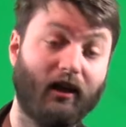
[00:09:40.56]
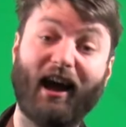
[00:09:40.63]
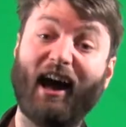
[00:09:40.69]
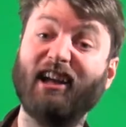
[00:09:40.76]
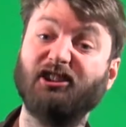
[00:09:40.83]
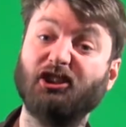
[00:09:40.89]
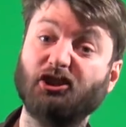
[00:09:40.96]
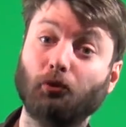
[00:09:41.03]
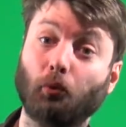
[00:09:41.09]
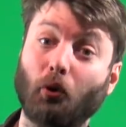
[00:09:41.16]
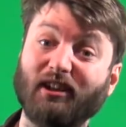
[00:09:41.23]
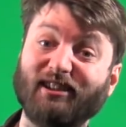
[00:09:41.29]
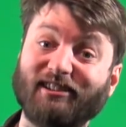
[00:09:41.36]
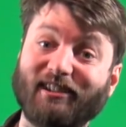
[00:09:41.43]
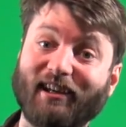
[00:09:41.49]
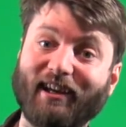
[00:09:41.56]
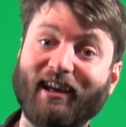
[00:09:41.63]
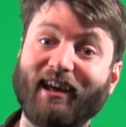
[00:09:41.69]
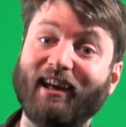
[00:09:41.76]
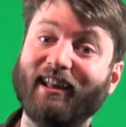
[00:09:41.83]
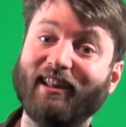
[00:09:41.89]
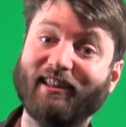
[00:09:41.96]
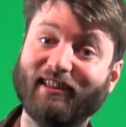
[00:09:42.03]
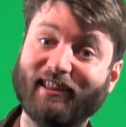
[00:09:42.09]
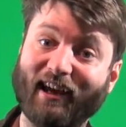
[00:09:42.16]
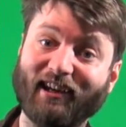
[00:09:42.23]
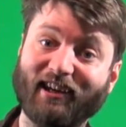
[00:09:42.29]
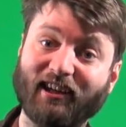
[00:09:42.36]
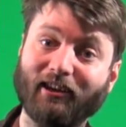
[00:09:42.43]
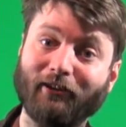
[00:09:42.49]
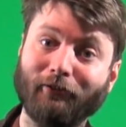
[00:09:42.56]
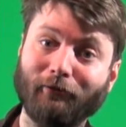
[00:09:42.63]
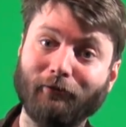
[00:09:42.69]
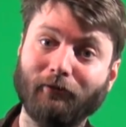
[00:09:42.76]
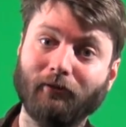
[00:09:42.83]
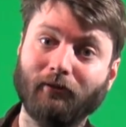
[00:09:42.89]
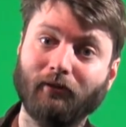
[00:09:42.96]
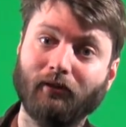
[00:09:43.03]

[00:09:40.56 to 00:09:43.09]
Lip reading: I just want to say thank you,